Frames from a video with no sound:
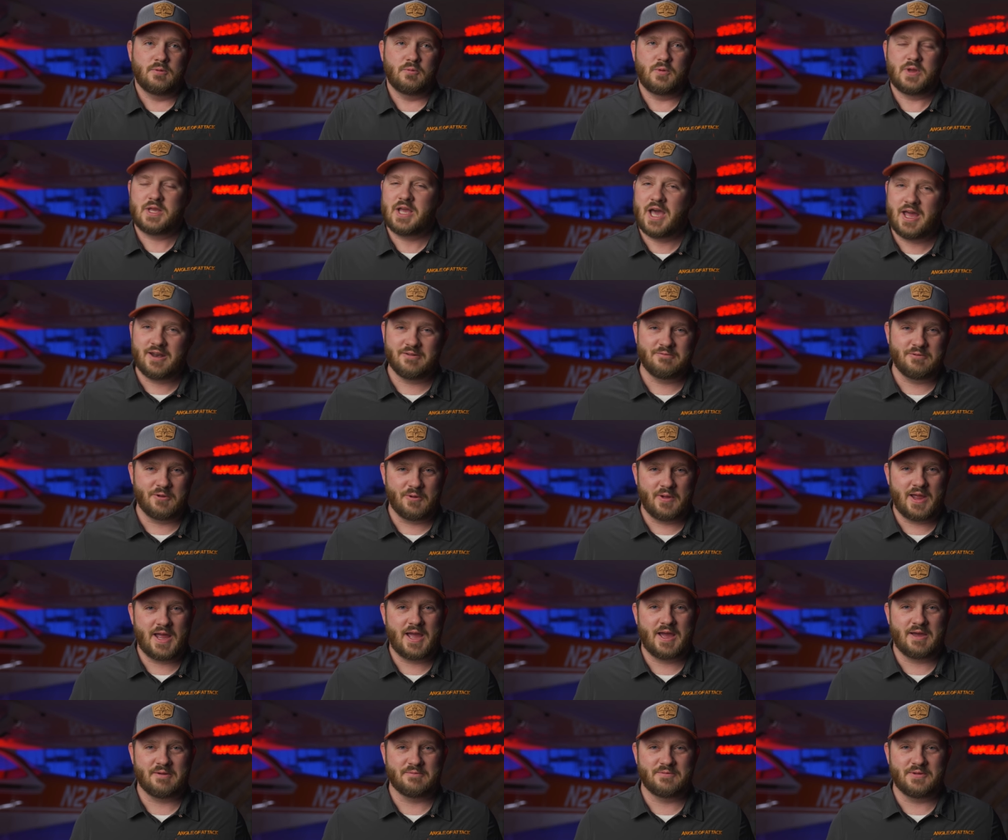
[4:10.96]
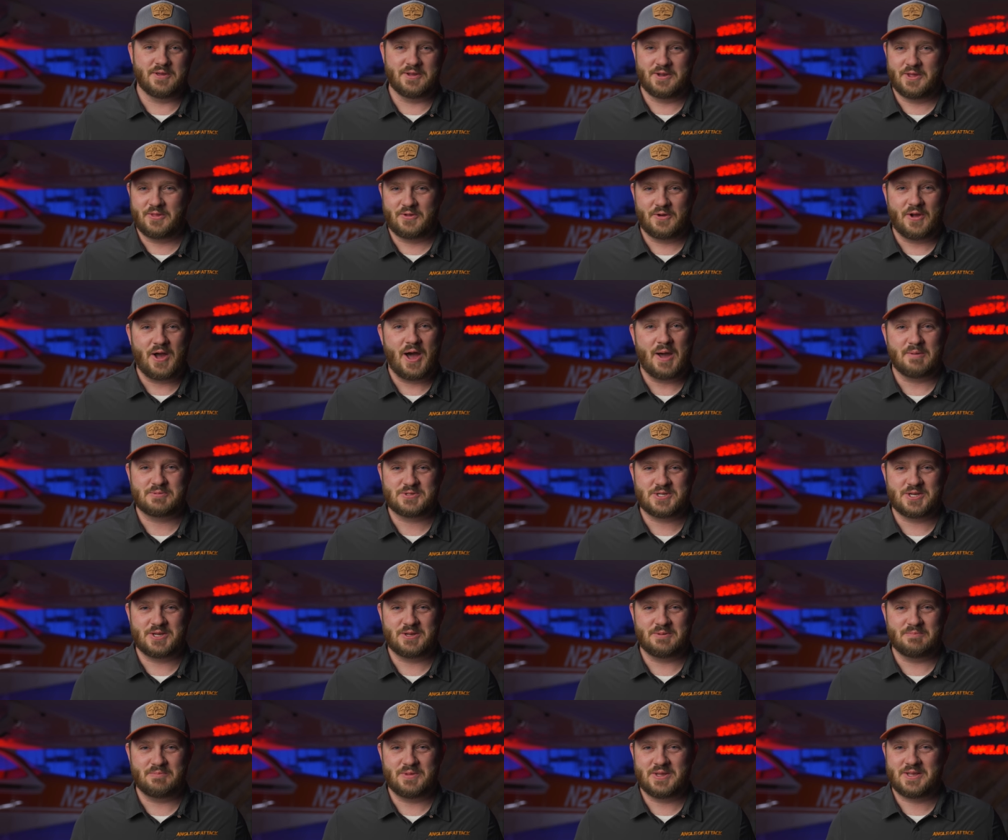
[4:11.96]
we kind of don't have another
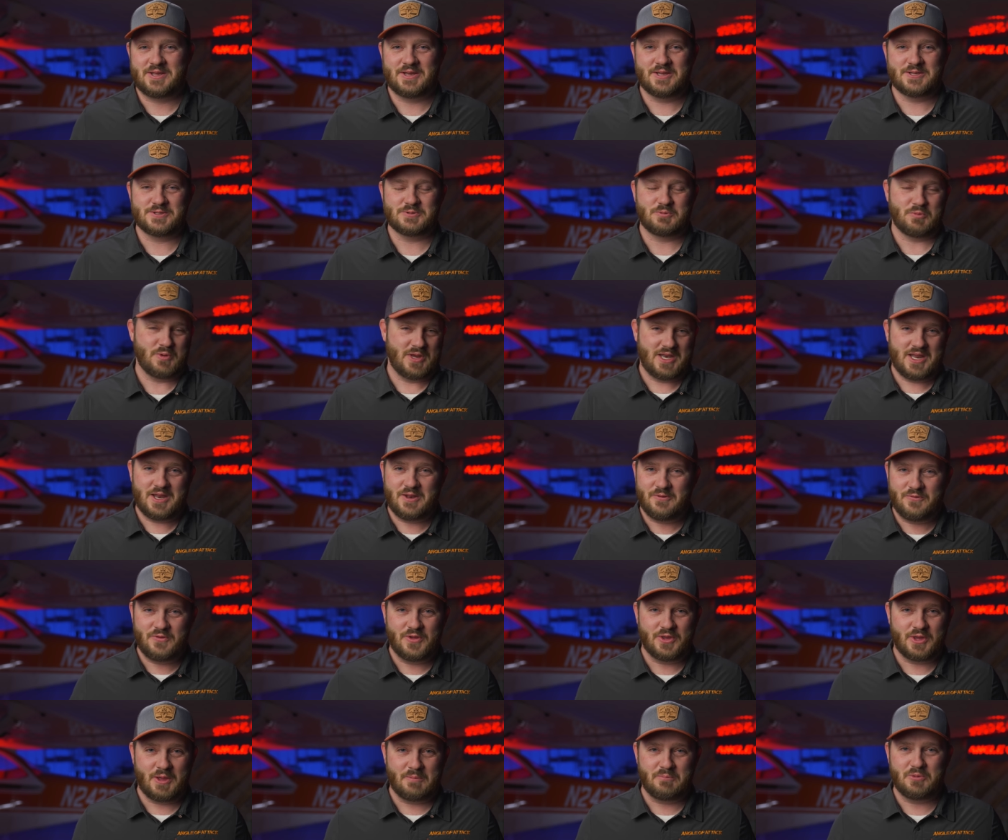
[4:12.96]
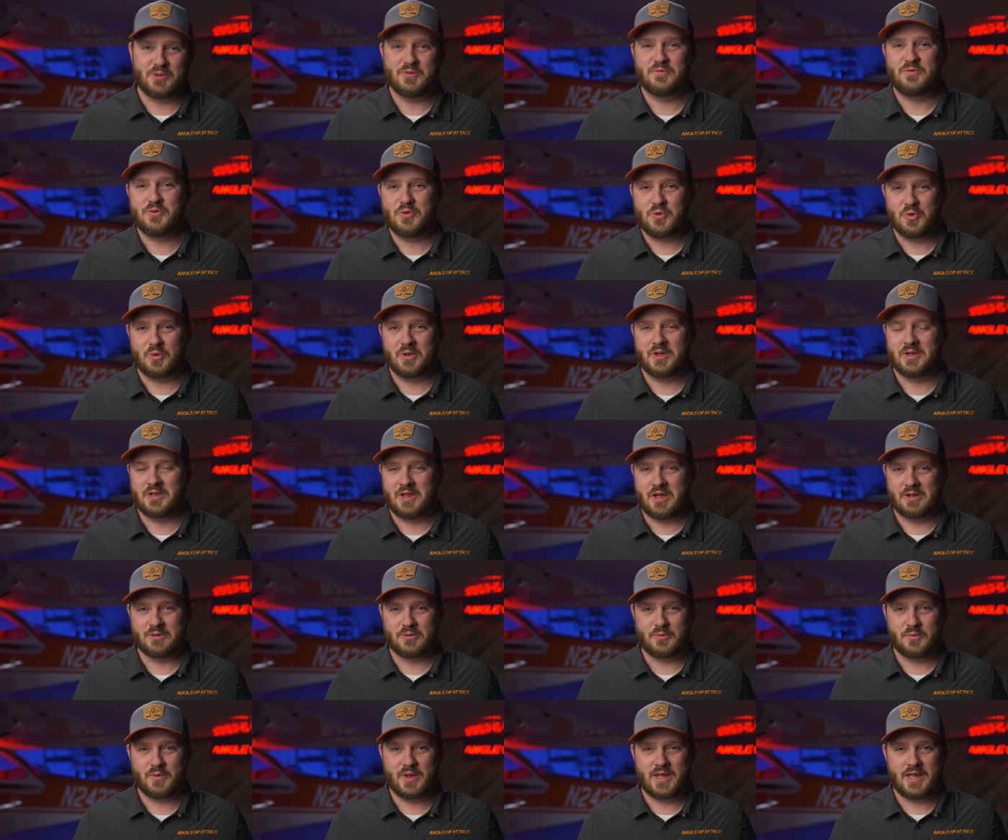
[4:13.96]
option because we need to fill up with fuel along
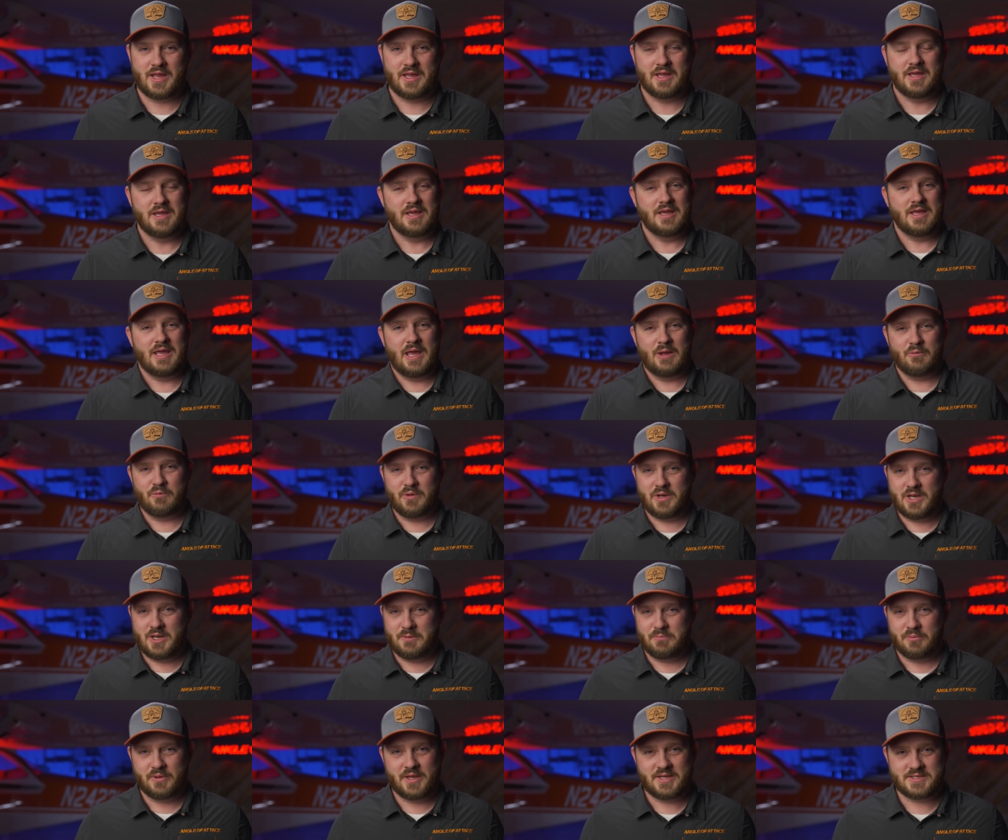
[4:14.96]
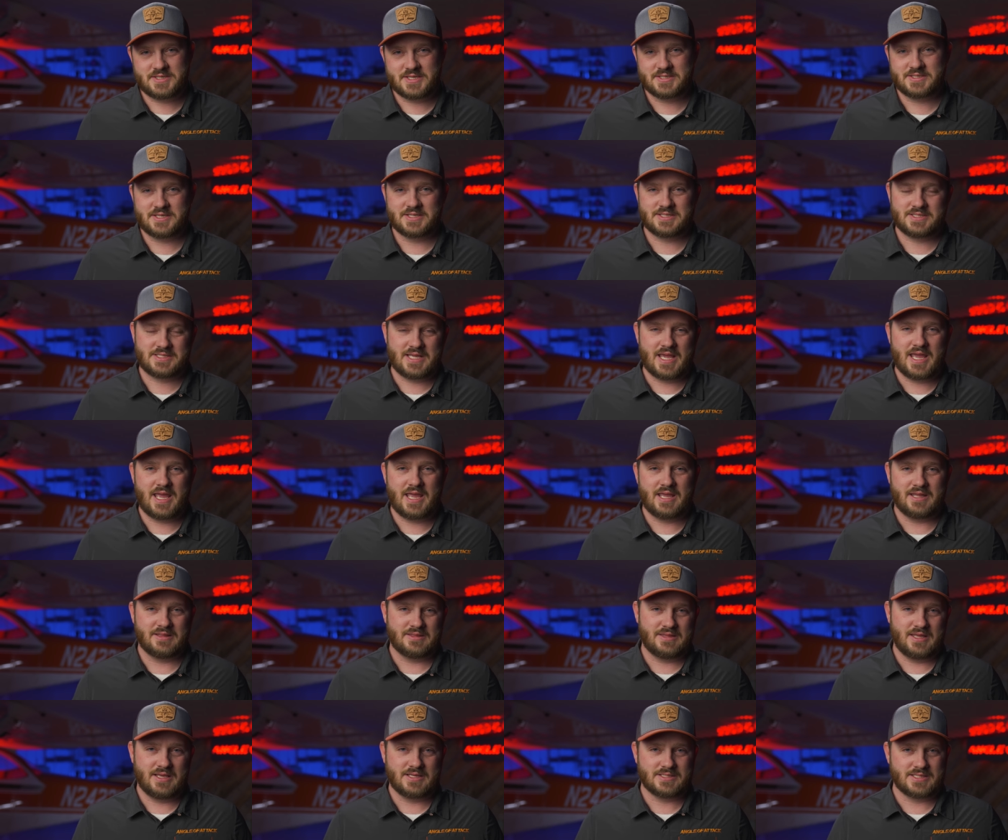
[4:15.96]
the way and we need places to stay and
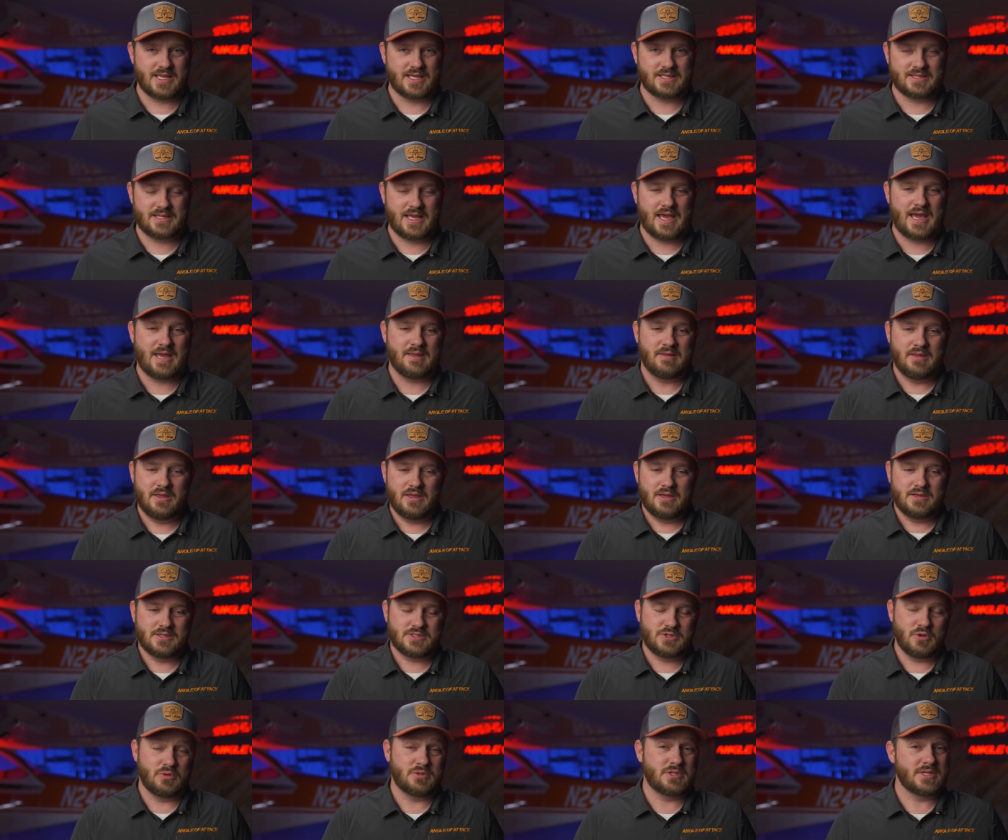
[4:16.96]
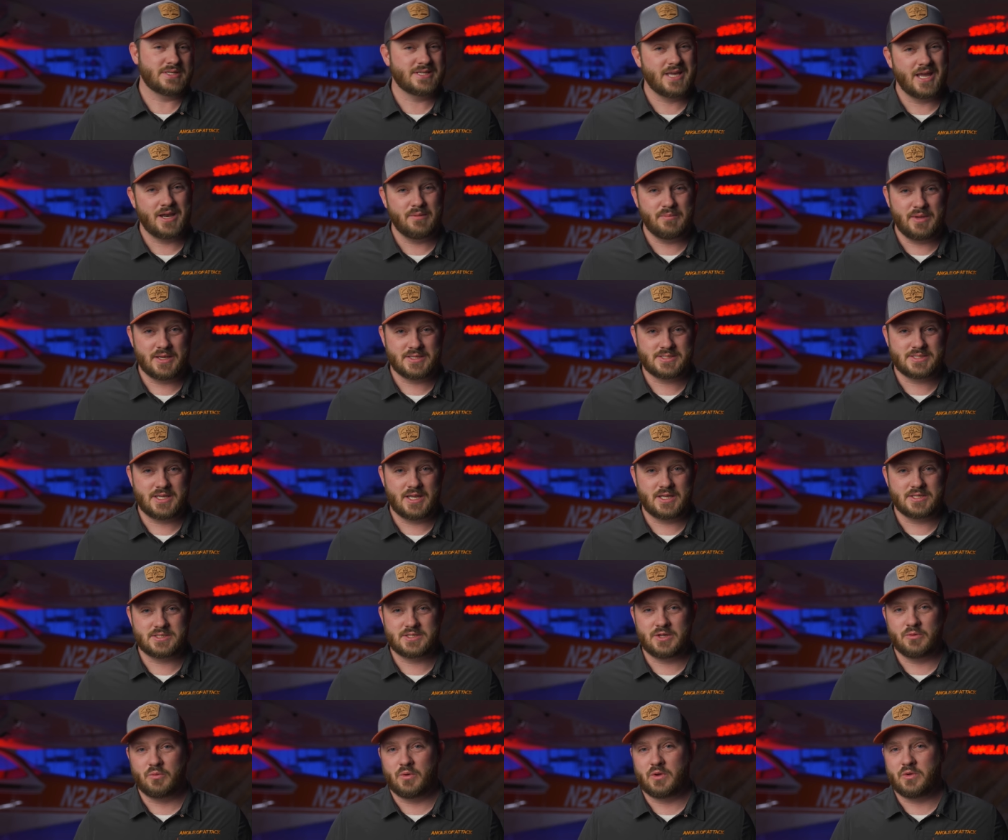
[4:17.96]
things like that. So it just kind of makes sense
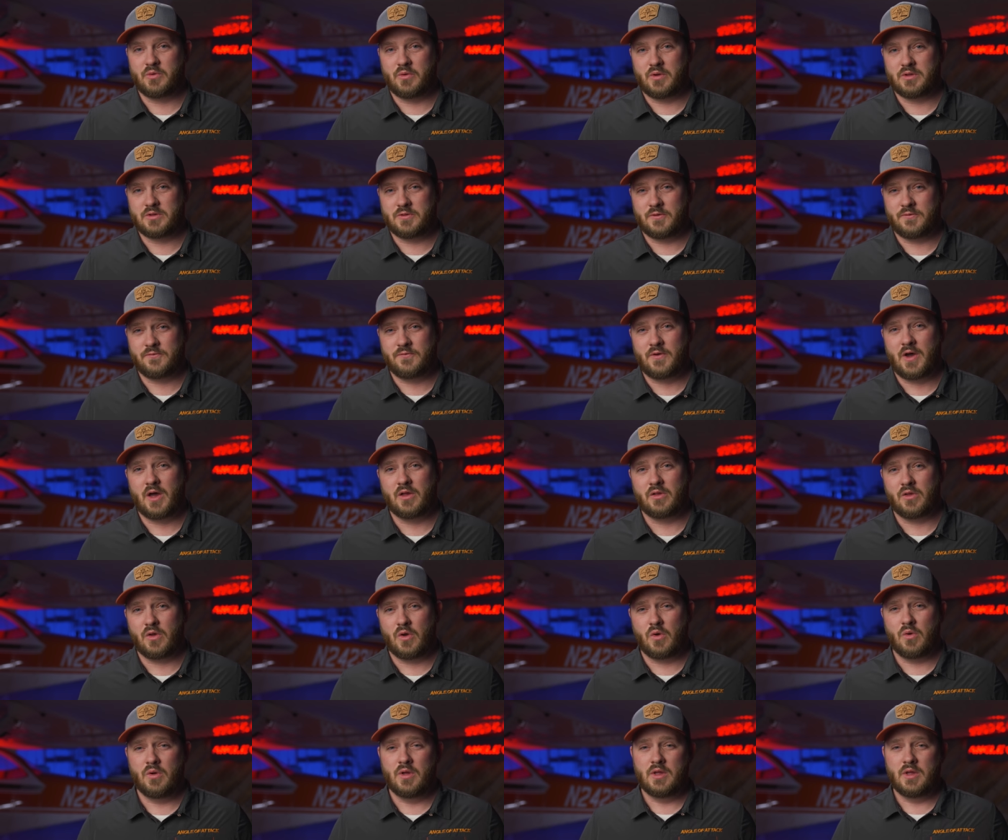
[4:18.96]
that we're going to follow